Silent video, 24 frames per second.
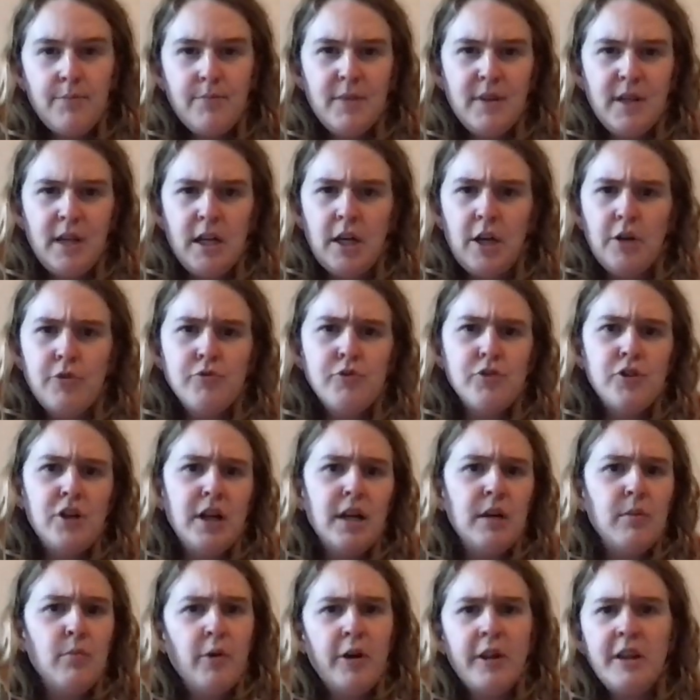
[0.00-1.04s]
you know,
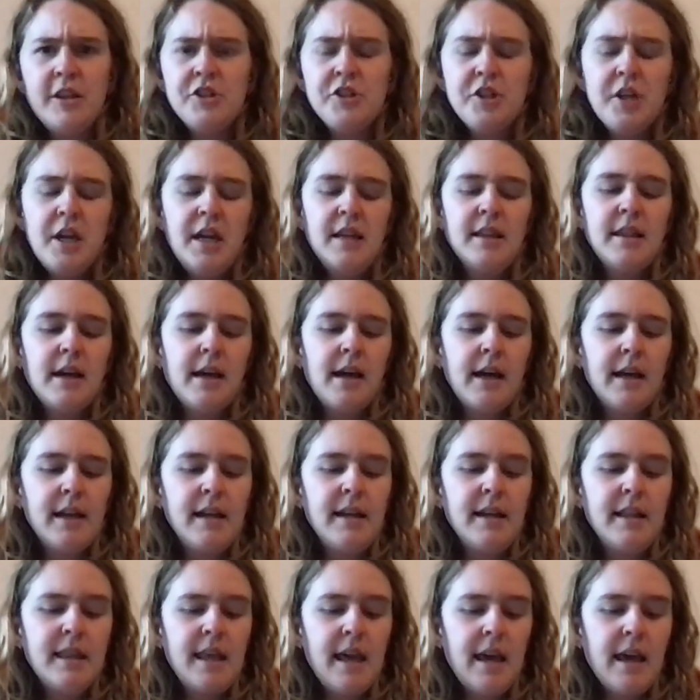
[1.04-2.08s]
drank more than she ate, that kind
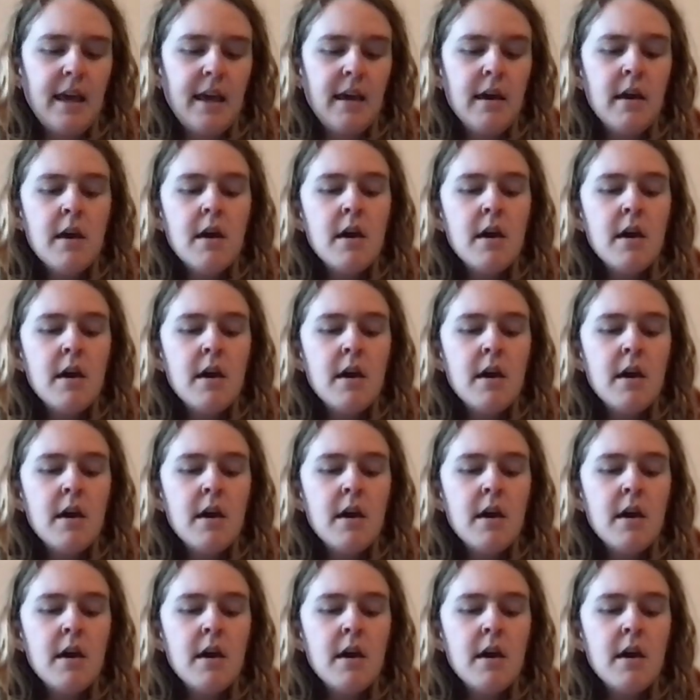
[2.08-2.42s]
of thing.